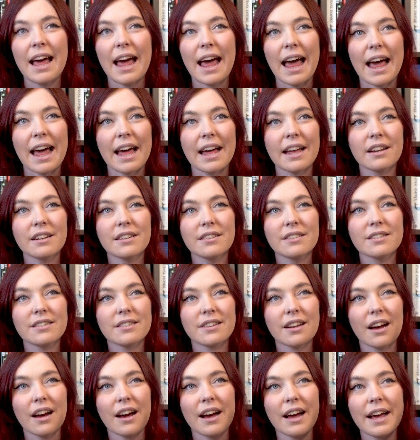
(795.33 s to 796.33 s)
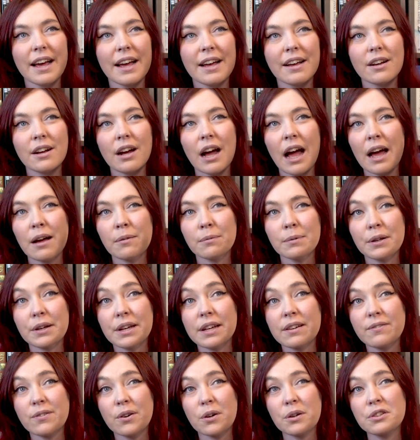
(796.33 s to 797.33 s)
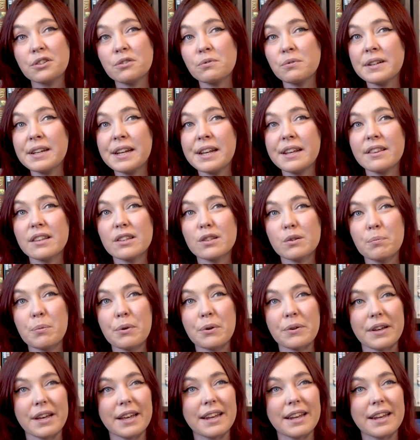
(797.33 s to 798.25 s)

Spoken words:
and I'm looking forward to reading this book.